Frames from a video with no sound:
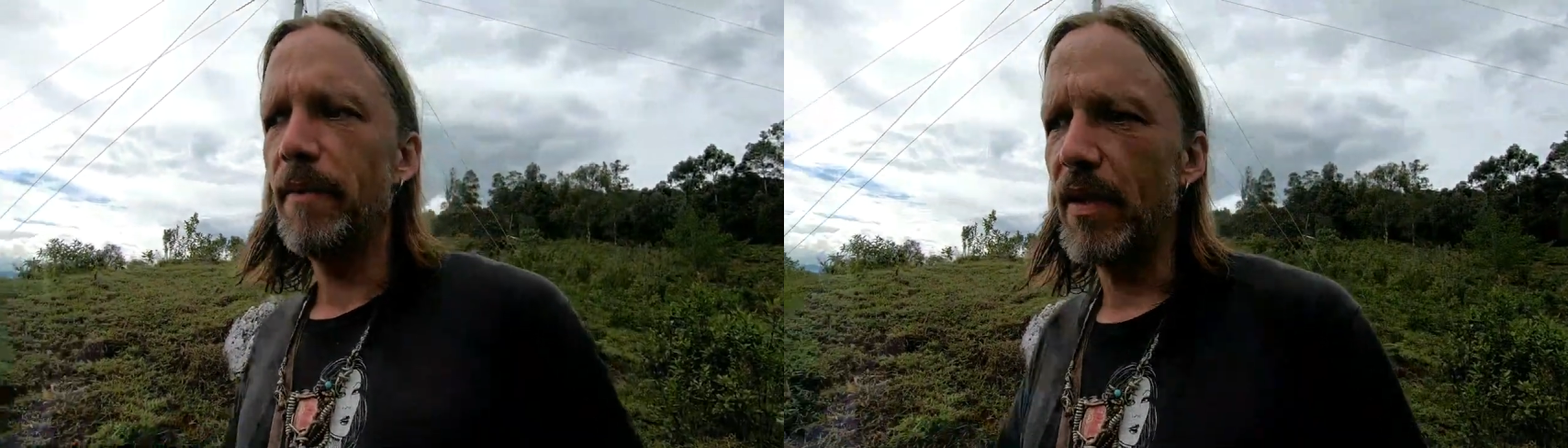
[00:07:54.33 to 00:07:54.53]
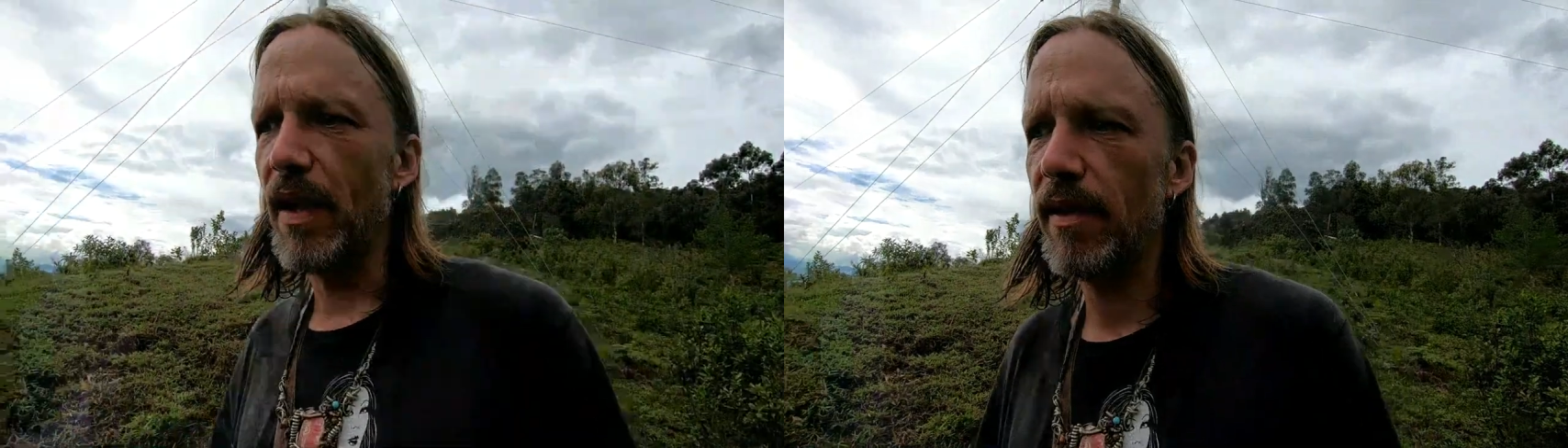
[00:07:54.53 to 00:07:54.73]

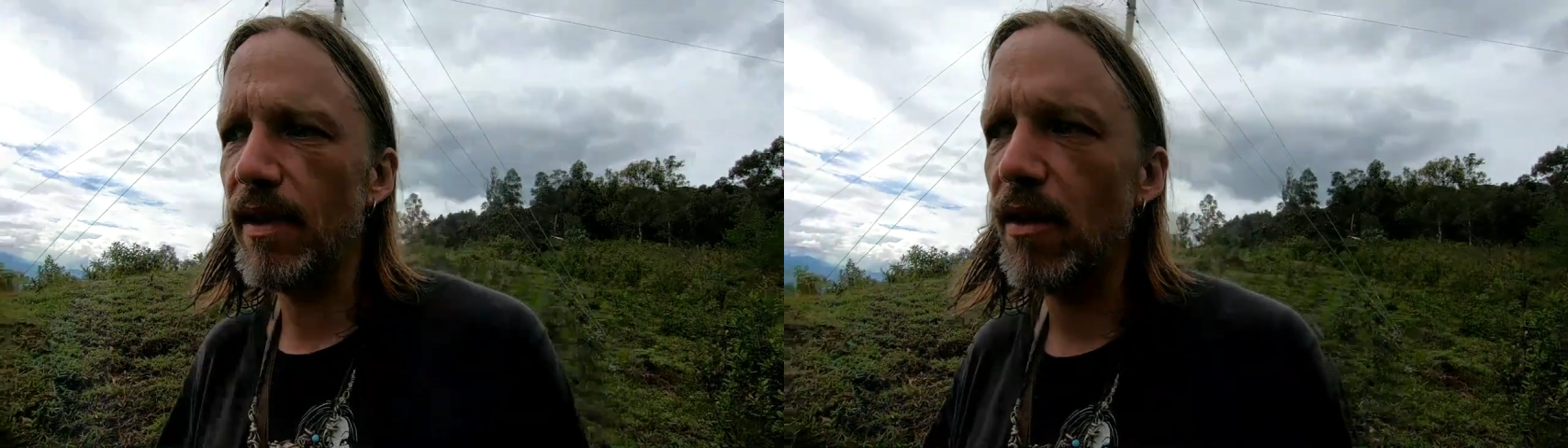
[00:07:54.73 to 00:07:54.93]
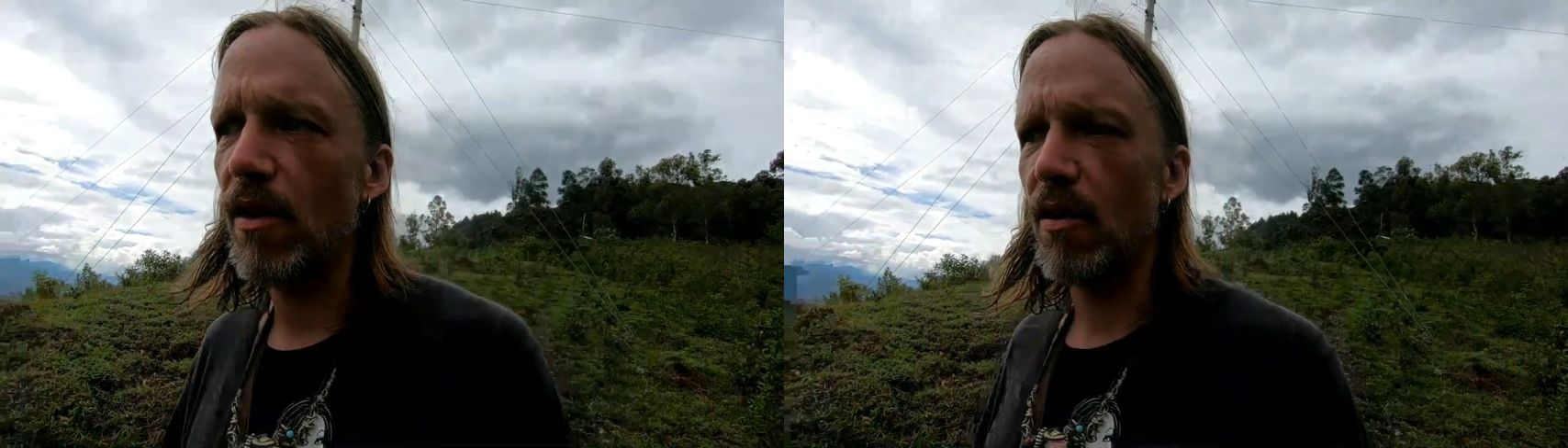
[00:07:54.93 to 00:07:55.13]
that
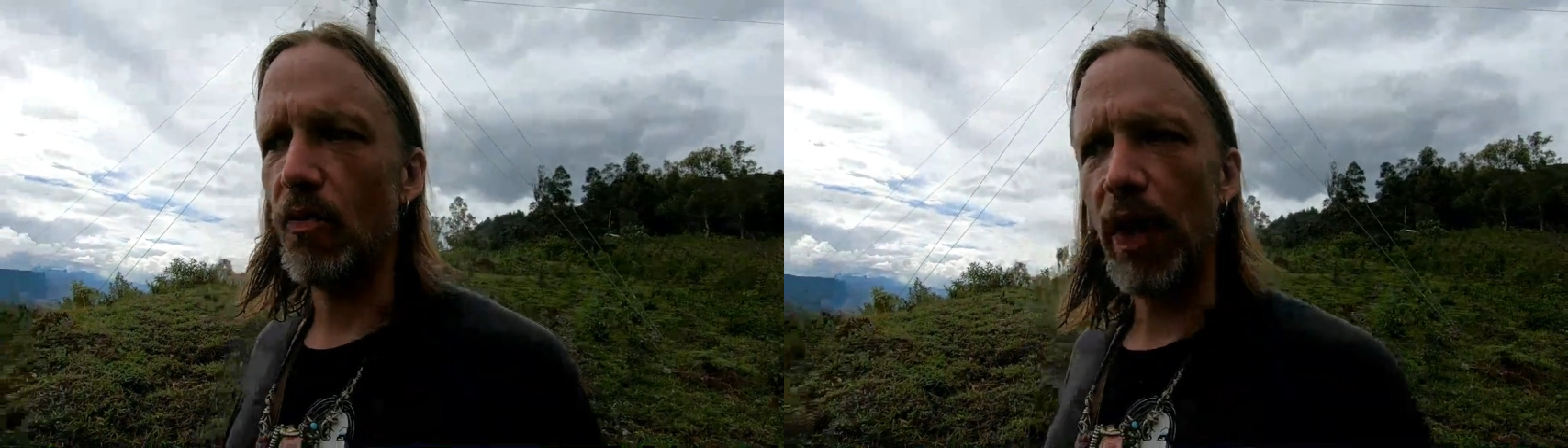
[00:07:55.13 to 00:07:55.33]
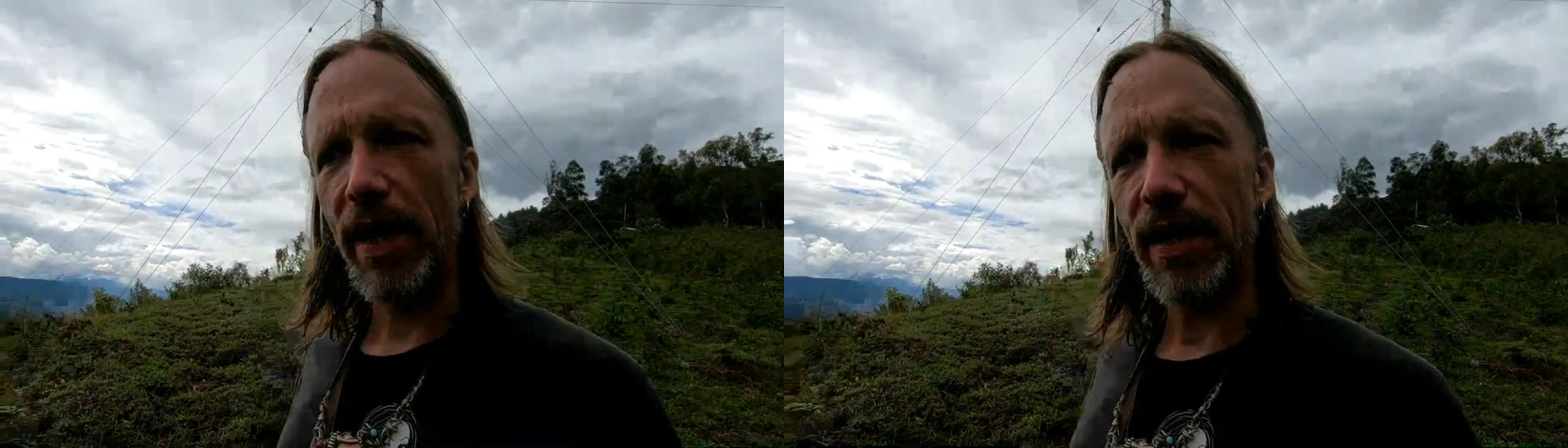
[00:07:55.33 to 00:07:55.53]
there are
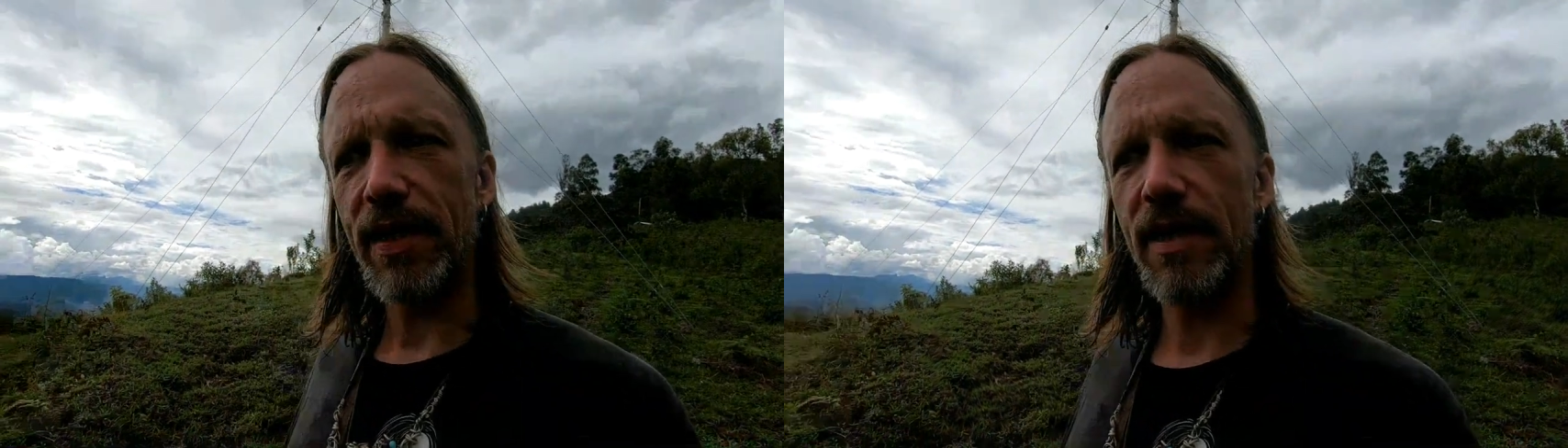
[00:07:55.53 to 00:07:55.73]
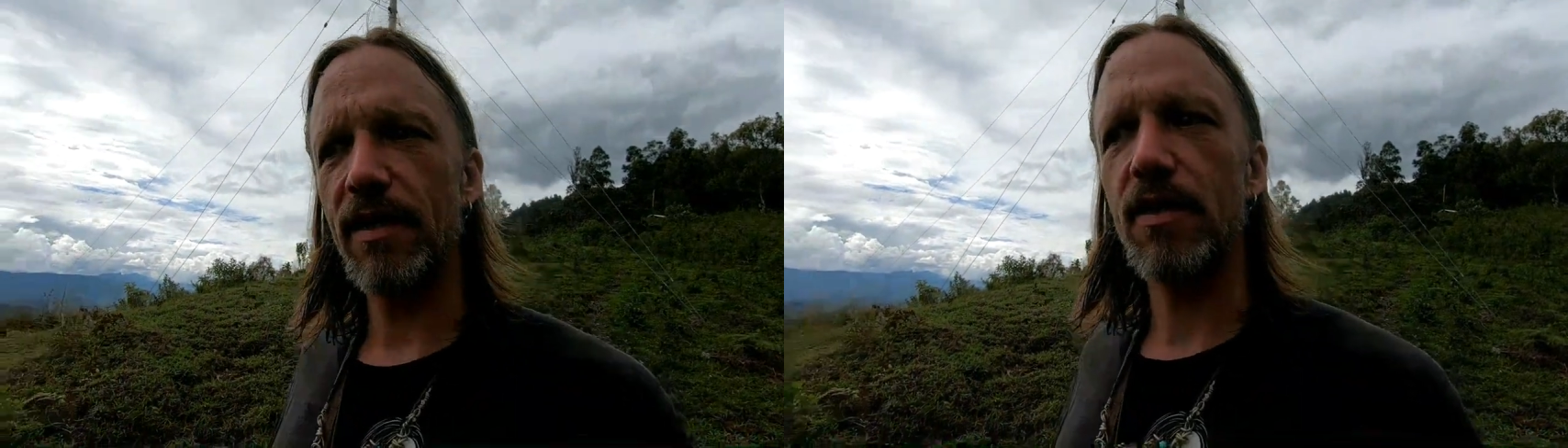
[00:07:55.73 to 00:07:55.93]
ways